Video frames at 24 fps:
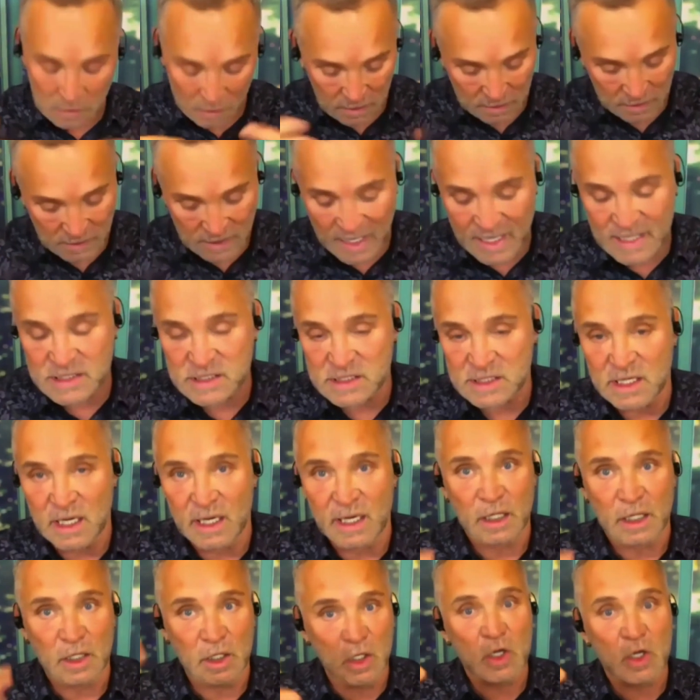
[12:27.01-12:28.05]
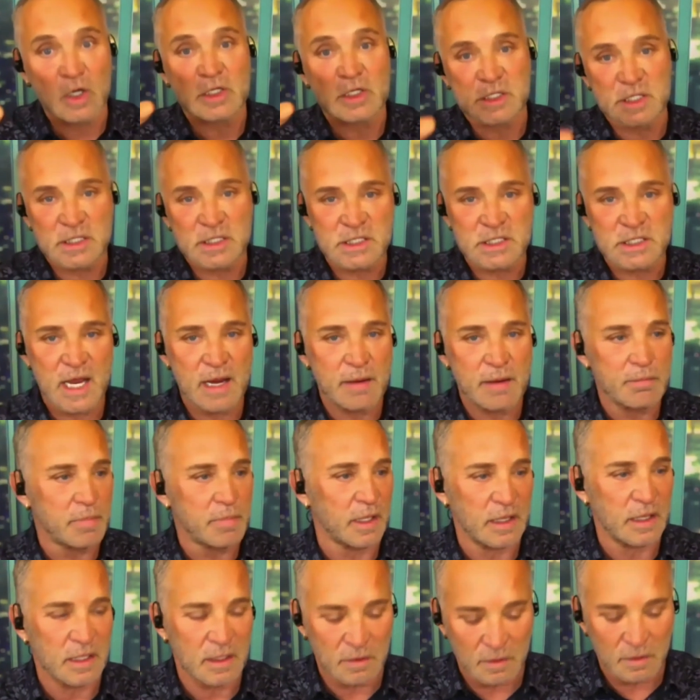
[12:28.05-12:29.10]
yes, it looks the same,
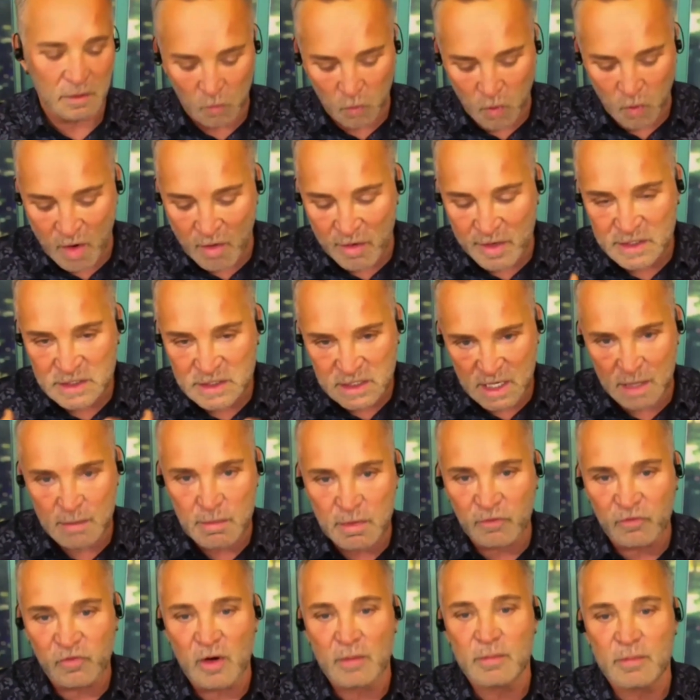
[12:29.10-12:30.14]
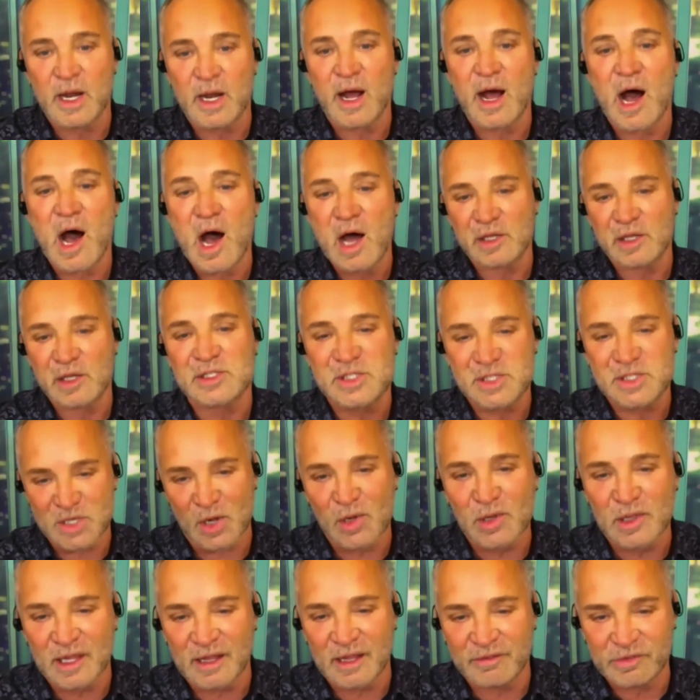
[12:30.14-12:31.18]
but where it's coming from at a heart and
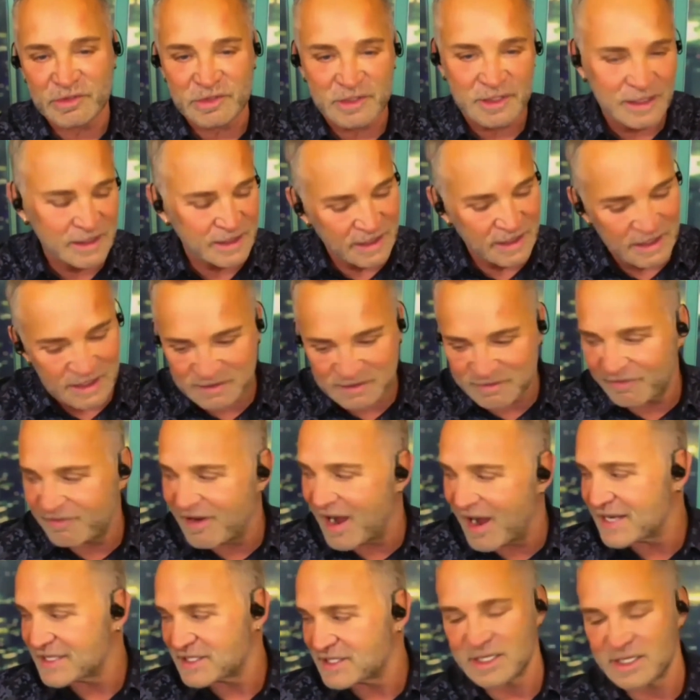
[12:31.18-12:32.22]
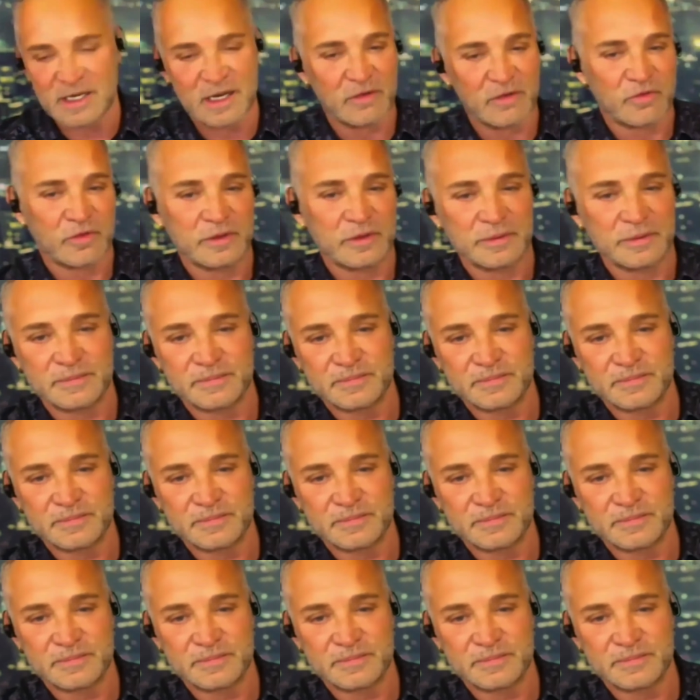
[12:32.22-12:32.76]
soul level is vastly different.